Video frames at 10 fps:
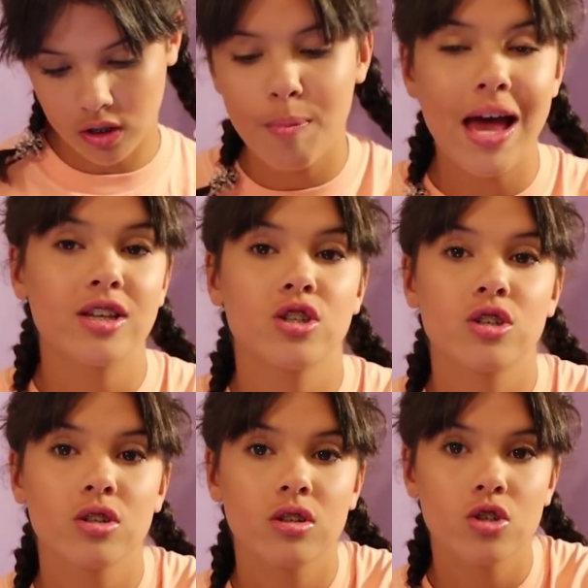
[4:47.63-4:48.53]
the
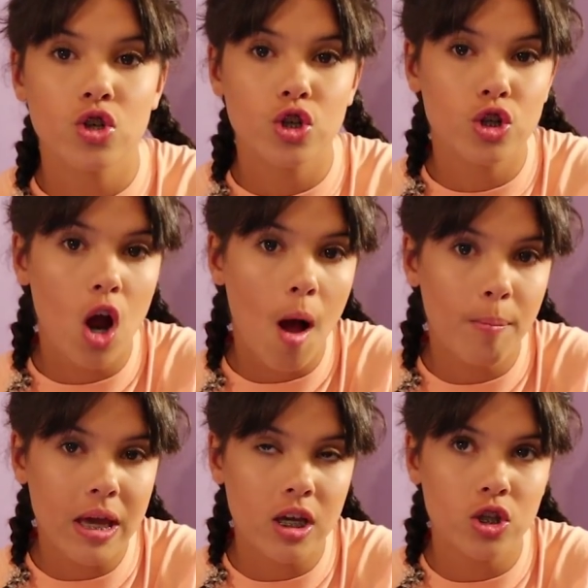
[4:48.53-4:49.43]
best
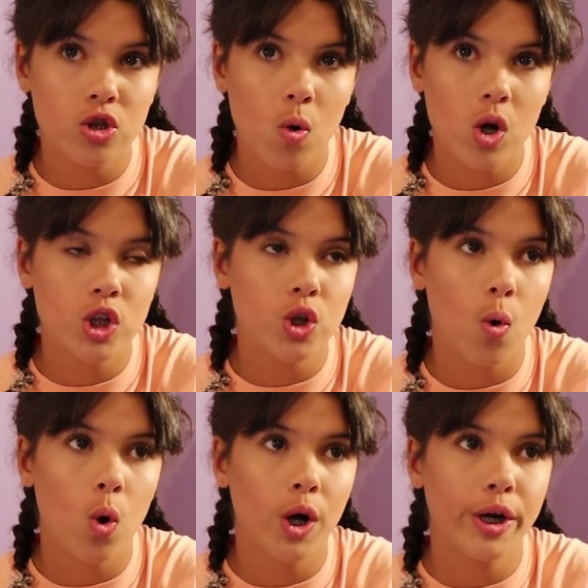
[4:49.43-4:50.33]
shopping stores,
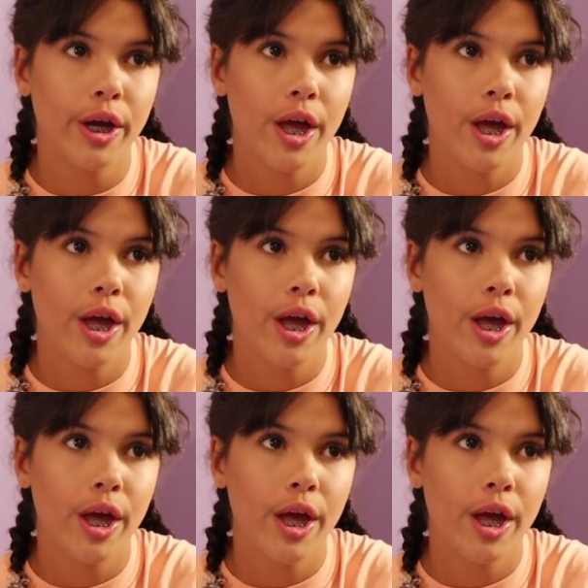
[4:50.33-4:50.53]
or